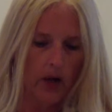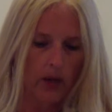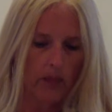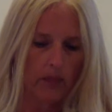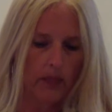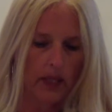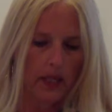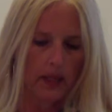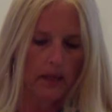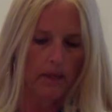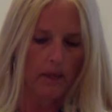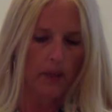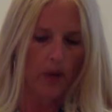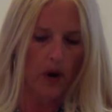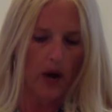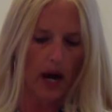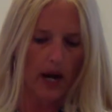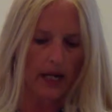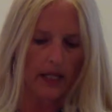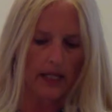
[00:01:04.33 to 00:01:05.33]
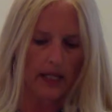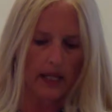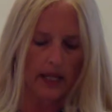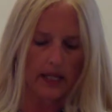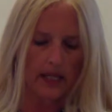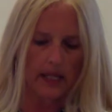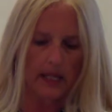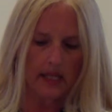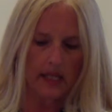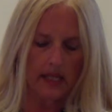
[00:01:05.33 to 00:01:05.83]
her beam bright
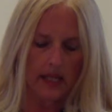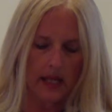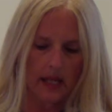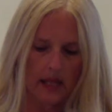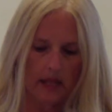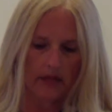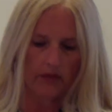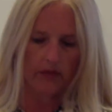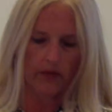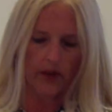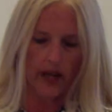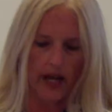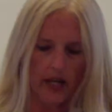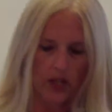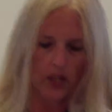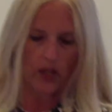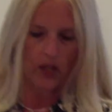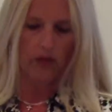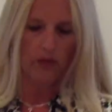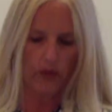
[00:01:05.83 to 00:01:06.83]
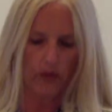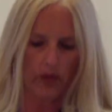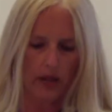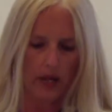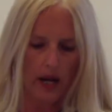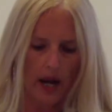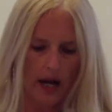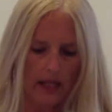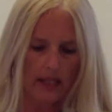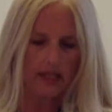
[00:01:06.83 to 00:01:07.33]
as the sun flashing through
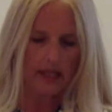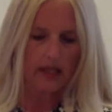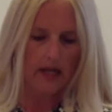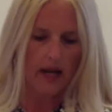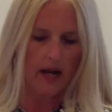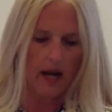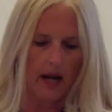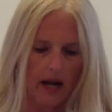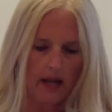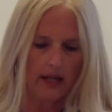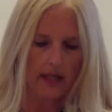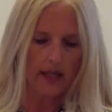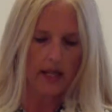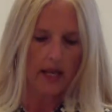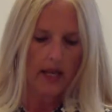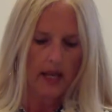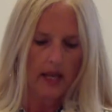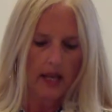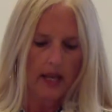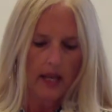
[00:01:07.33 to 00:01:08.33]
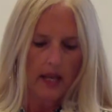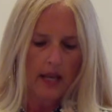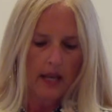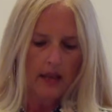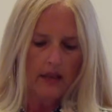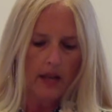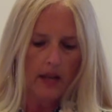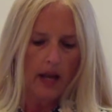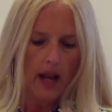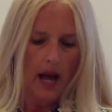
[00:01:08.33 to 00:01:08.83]
the night sky.
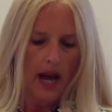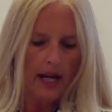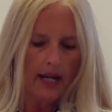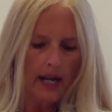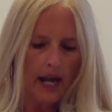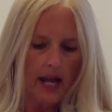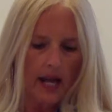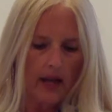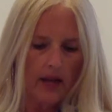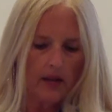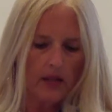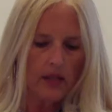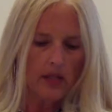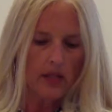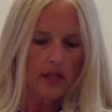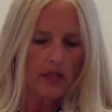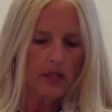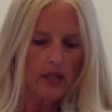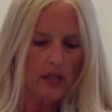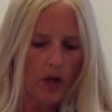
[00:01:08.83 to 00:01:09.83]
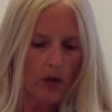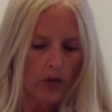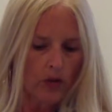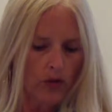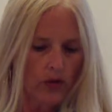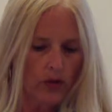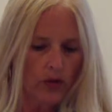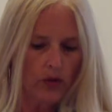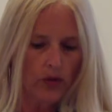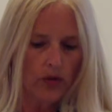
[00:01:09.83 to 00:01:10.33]
The lighthouse, a
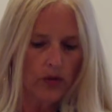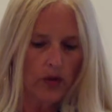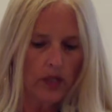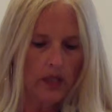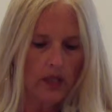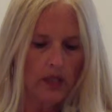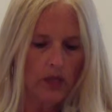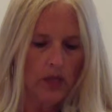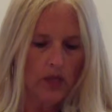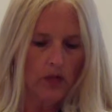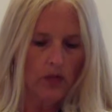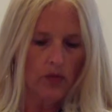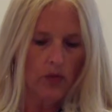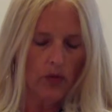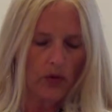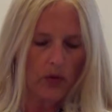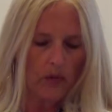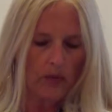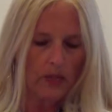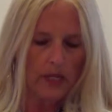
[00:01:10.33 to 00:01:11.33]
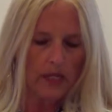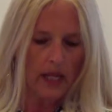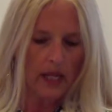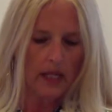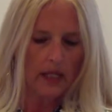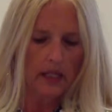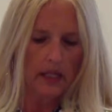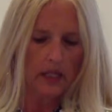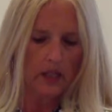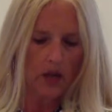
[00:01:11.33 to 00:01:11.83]
soldier during the storm,
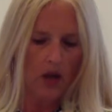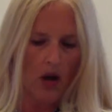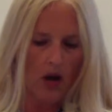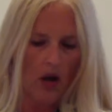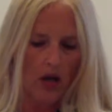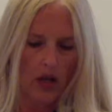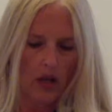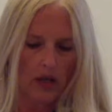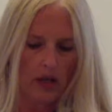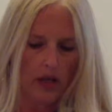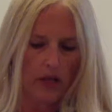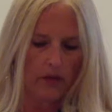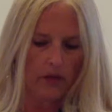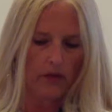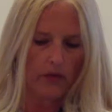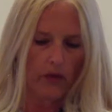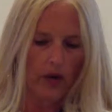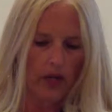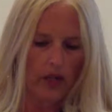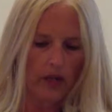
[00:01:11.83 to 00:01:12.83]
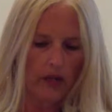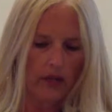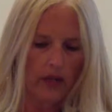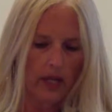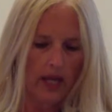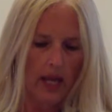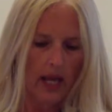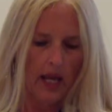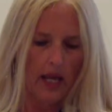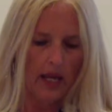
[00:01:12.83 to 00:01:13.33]
standing tall, unafraid of
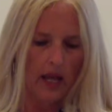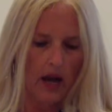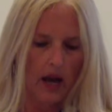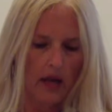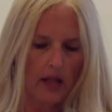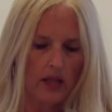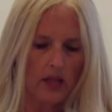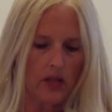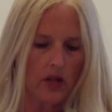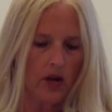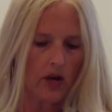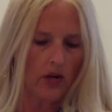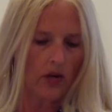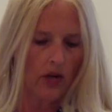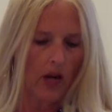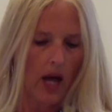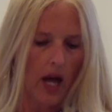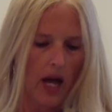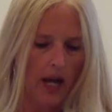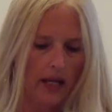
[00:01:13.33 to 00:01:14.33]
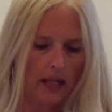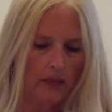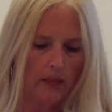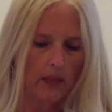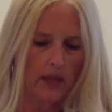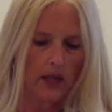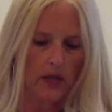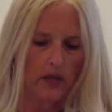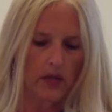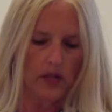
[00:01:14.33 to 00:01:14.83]
the chaos, her light
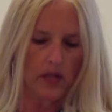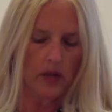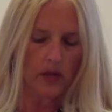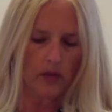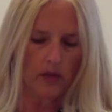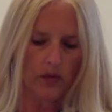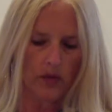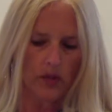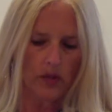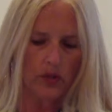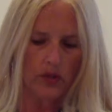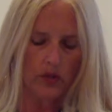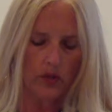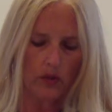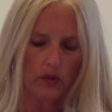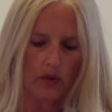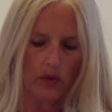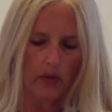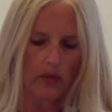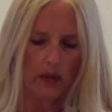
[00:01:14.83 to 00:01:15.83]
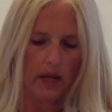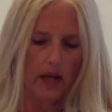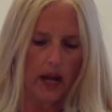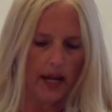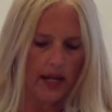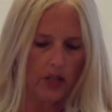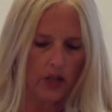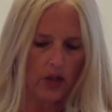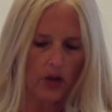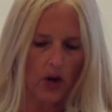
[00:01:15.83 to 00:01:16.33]
piercing through the storm
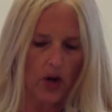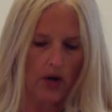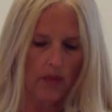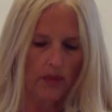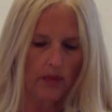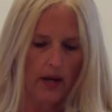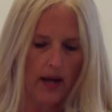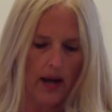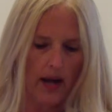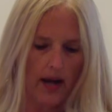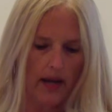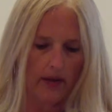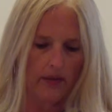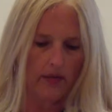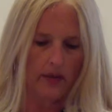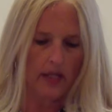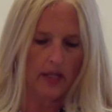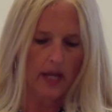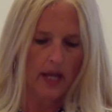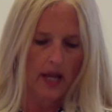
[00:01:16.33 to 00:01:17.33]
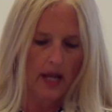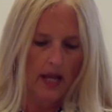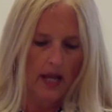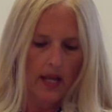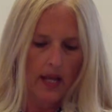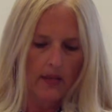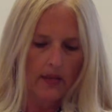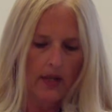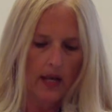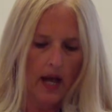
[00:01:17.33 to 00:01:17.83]
like sharp knives.
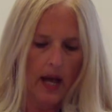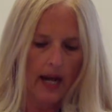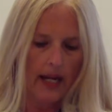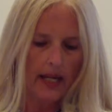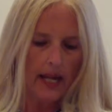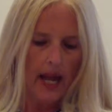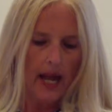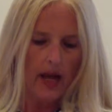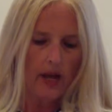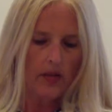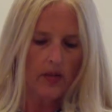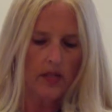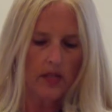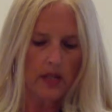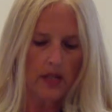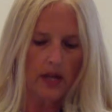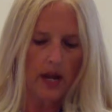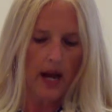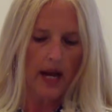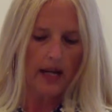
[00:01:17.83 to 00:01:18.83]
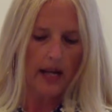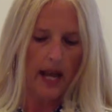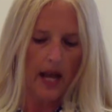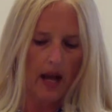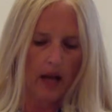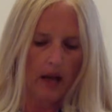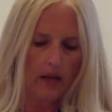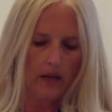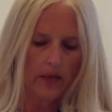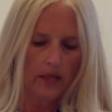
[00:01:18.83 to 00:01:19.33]
The lighthouse, the night
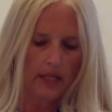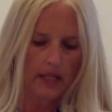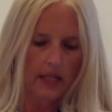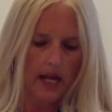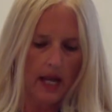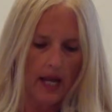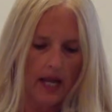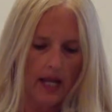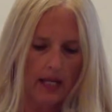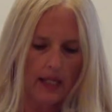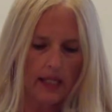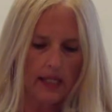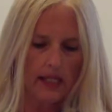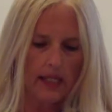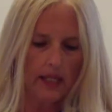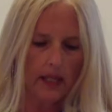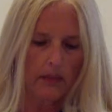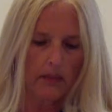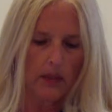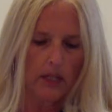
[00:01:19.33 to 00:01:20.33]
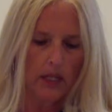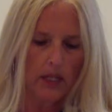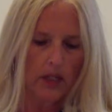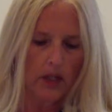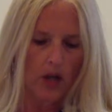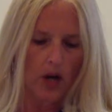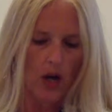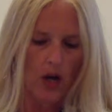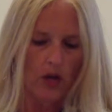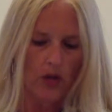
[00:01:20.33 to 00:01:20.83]
owl of the day, sleeping
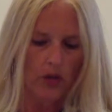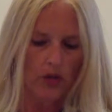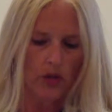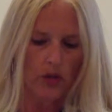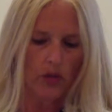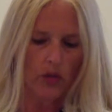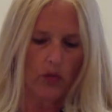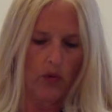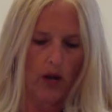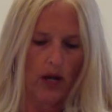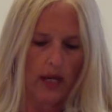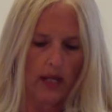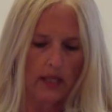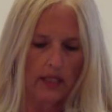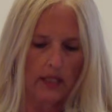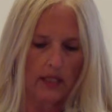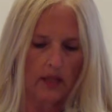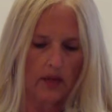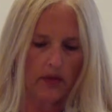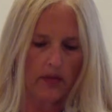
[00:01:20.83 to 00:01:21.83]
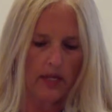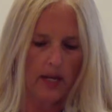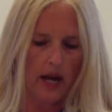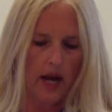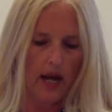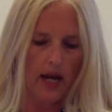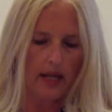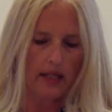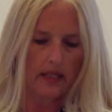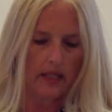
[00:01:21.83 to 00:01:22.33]
in coast away until the
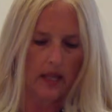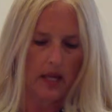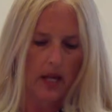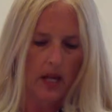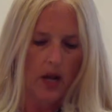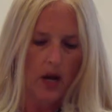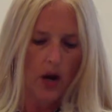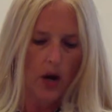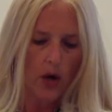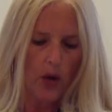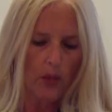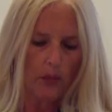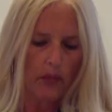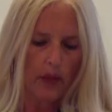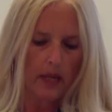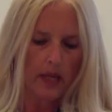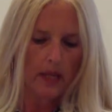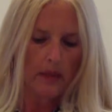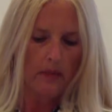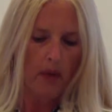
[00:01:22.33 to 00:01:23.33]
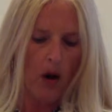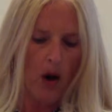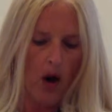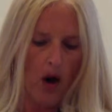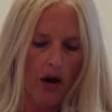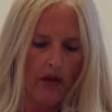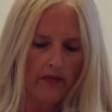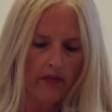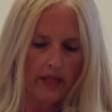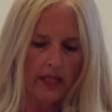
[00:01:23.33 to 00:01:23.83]
night, her beam
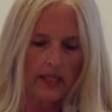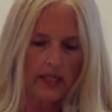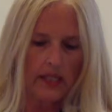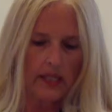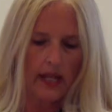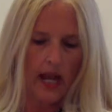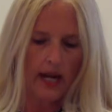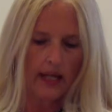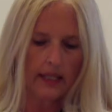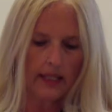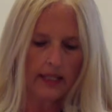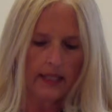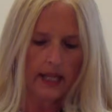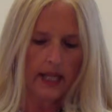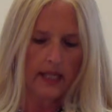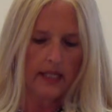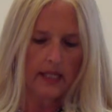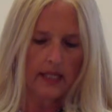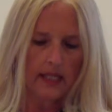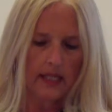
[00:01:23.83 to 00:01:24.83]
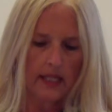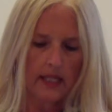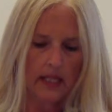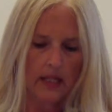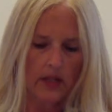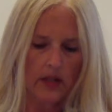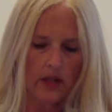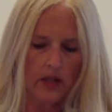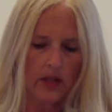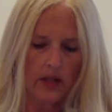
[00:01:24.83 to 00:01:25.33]
off as silent as a
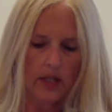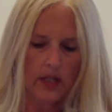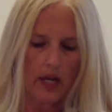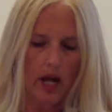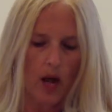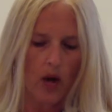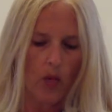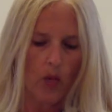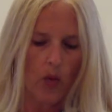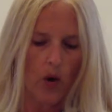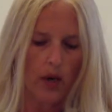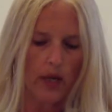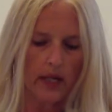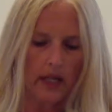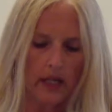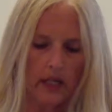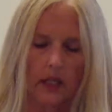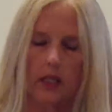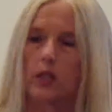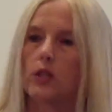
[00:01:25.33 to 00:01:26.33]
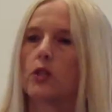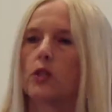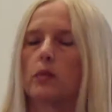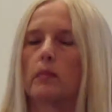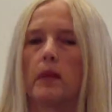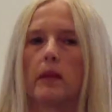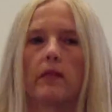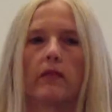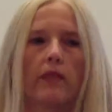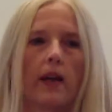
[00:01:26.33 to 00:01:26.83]
deer, not wanting to
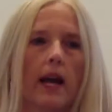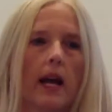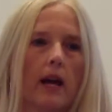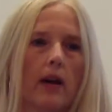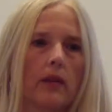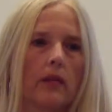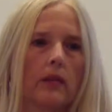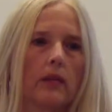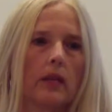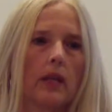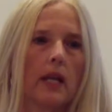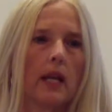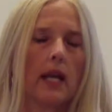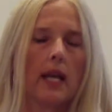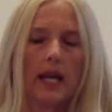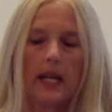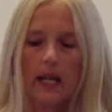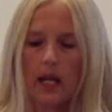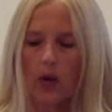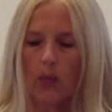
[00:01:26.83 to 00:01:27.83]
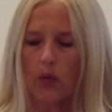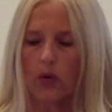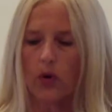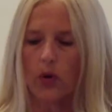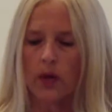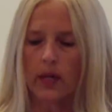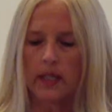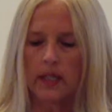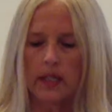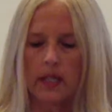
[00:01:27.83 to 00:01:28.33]
be found. Now we're
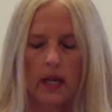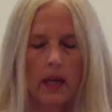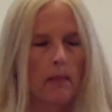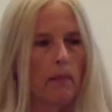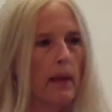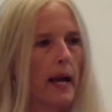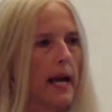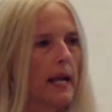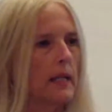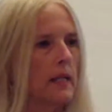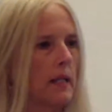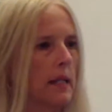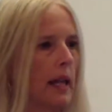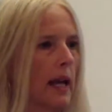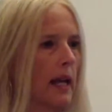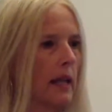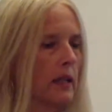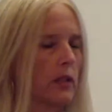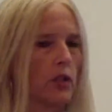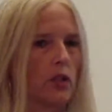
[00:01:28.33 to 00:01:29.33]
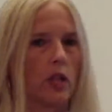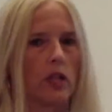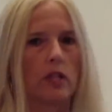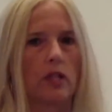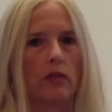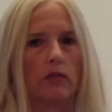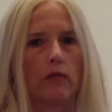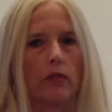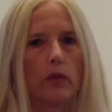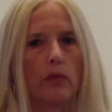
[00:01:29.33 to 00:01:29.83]
going to come back to that in
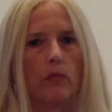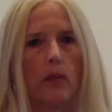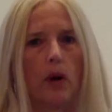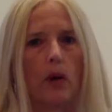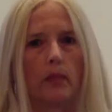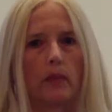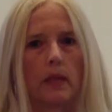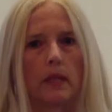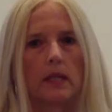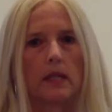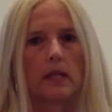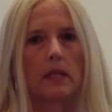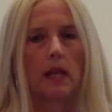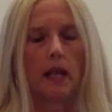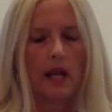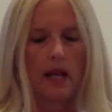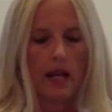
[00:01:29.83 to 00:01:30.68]
just a few moments.